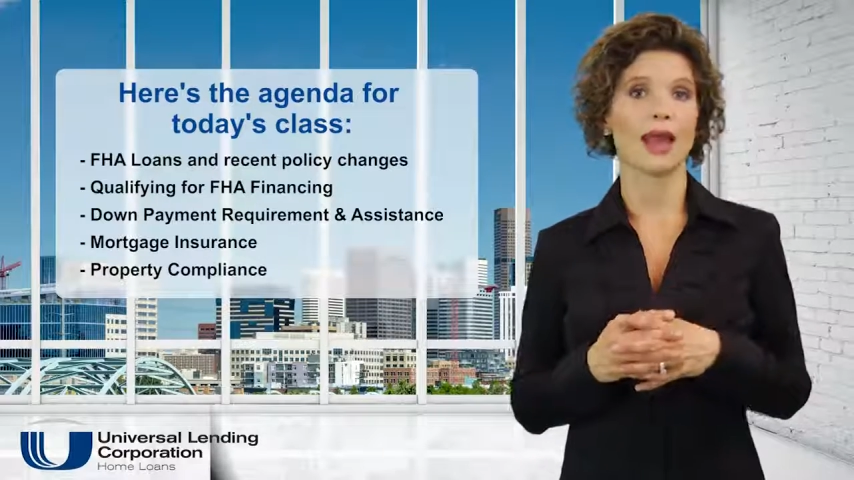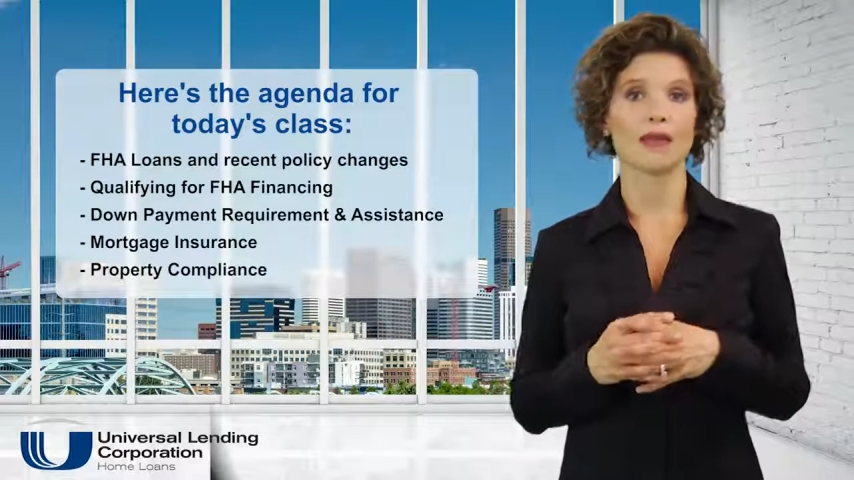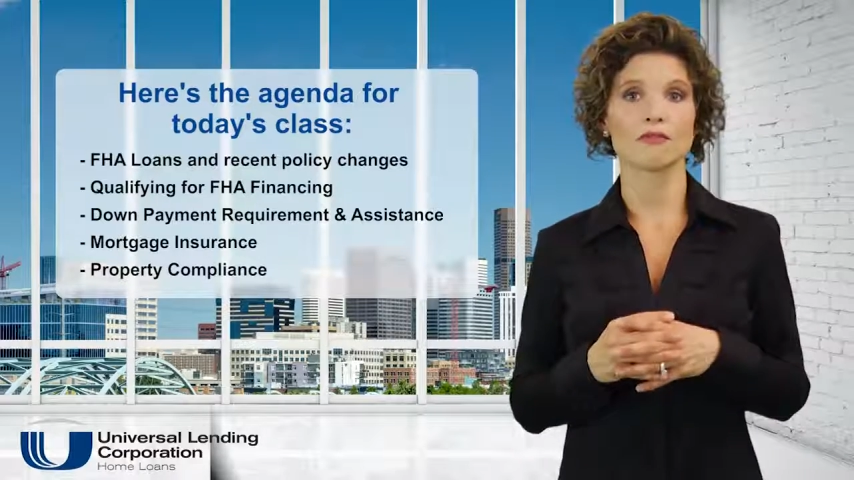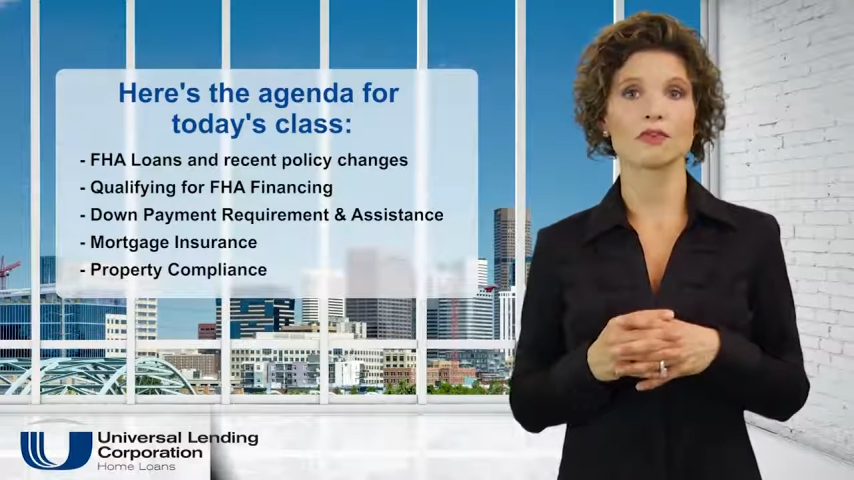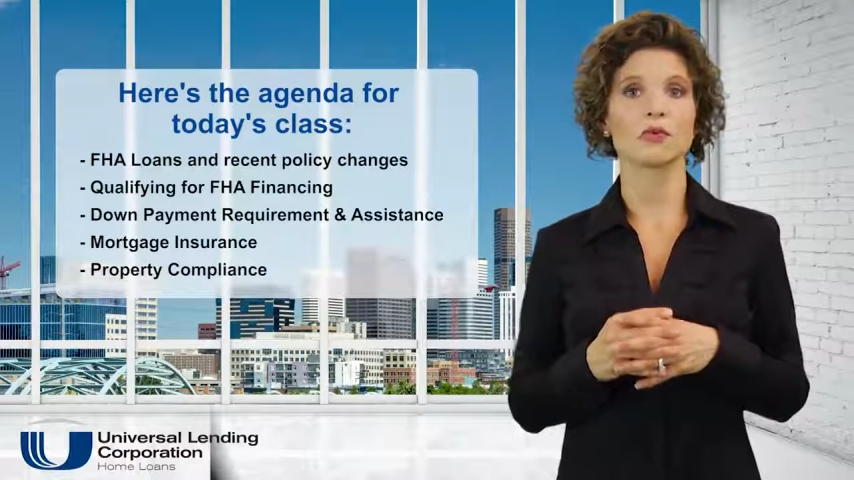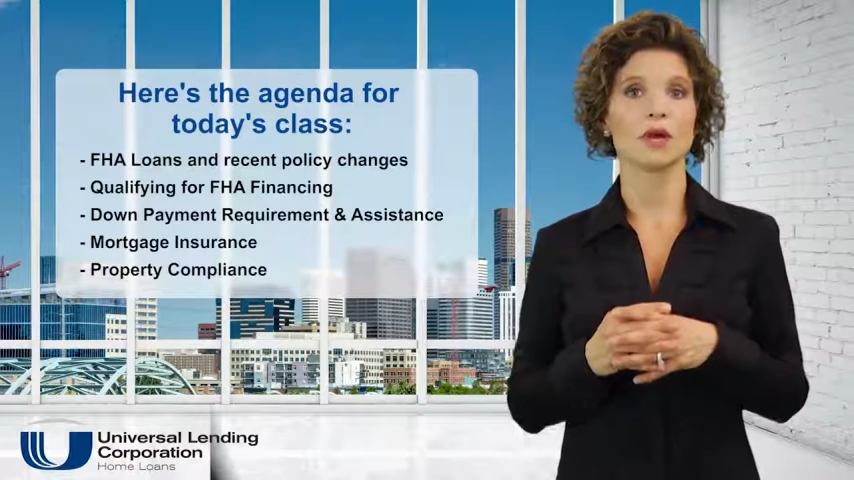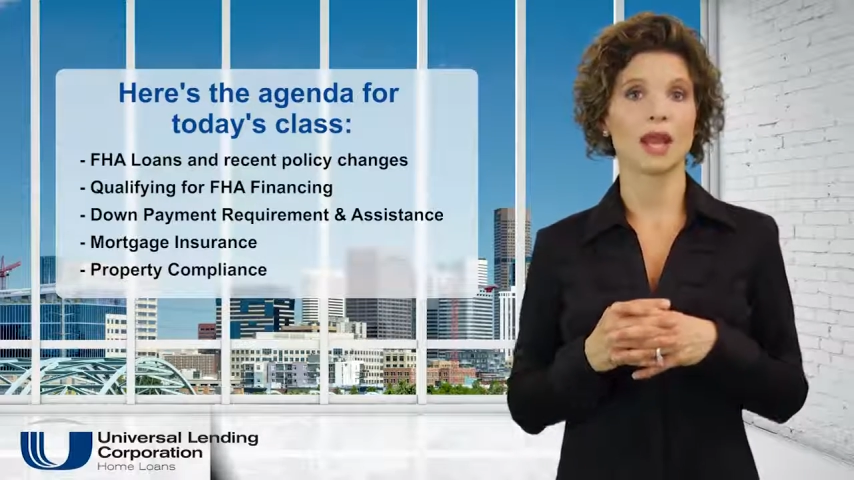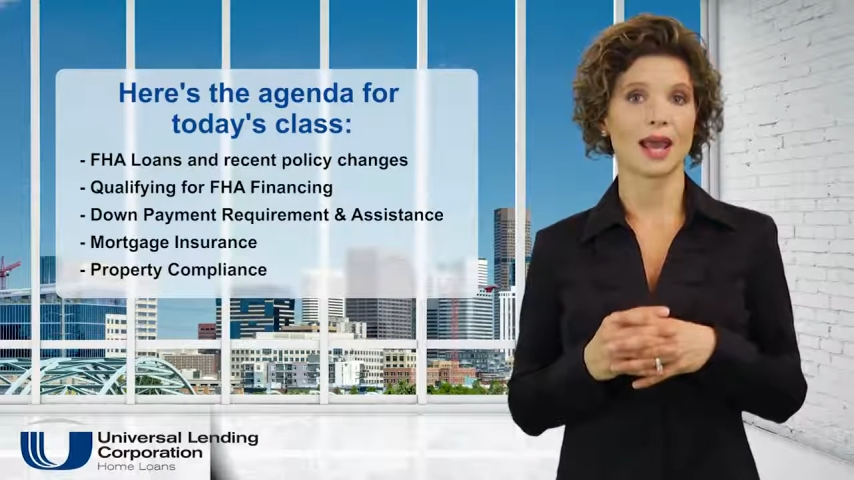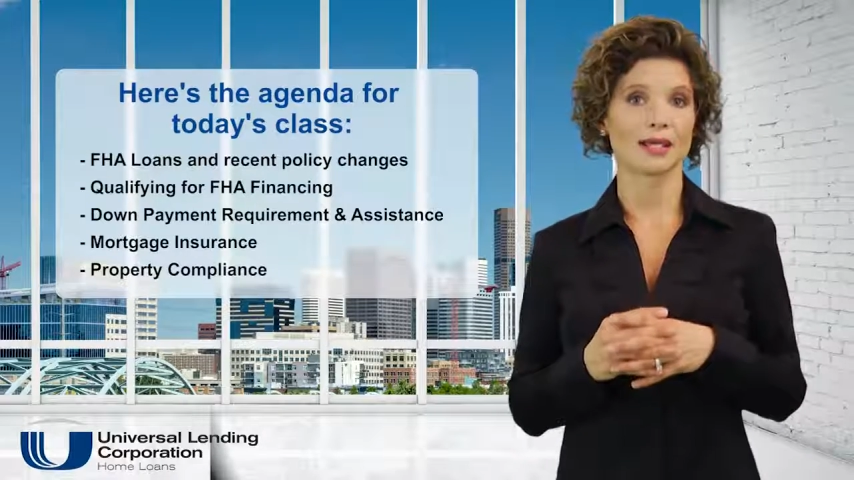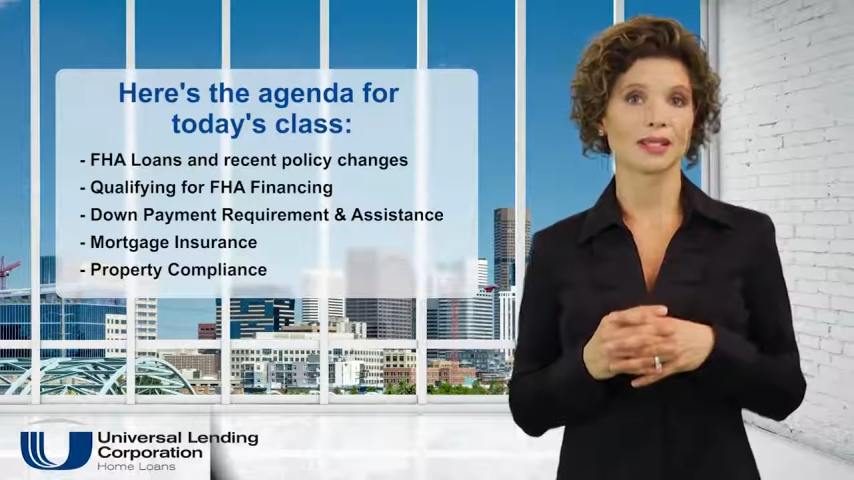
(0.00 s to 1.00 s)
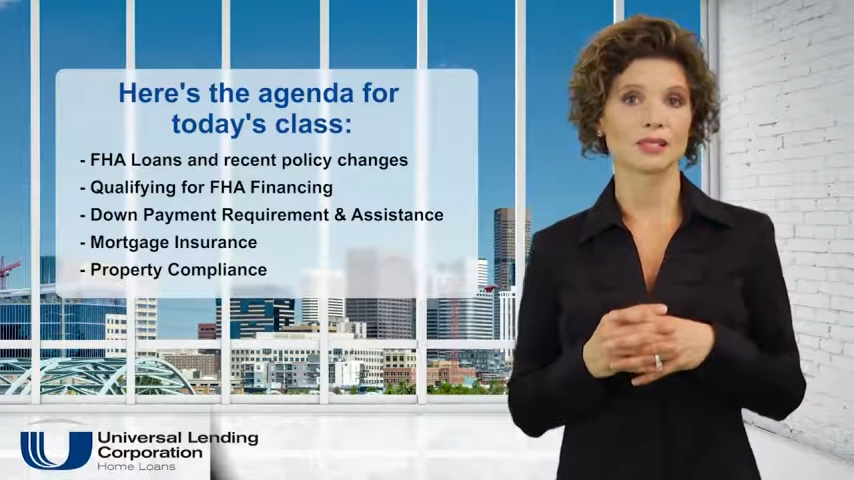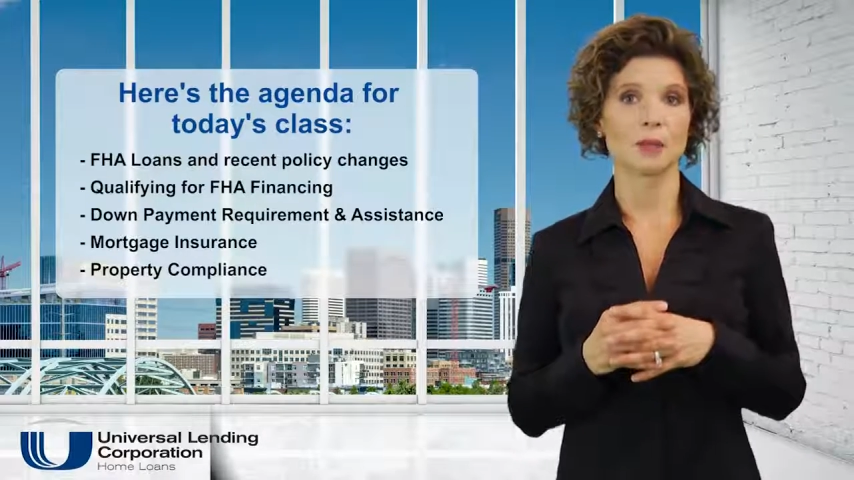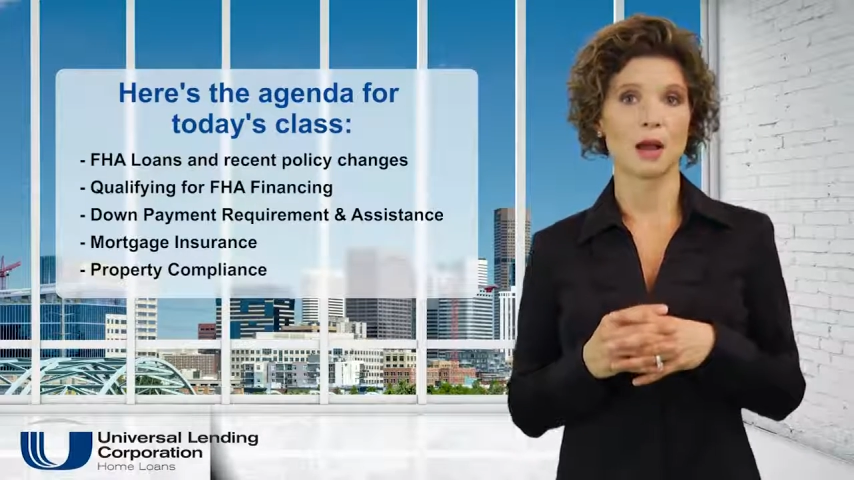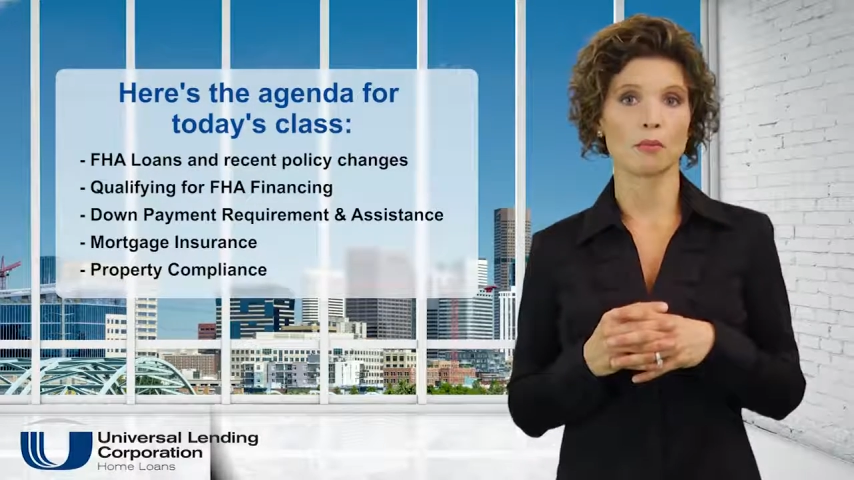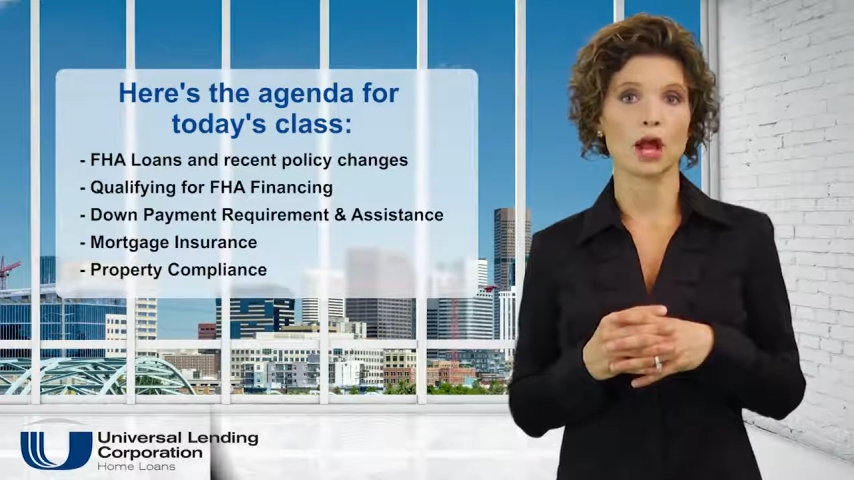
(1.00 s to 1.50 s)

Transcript: Everyone asks about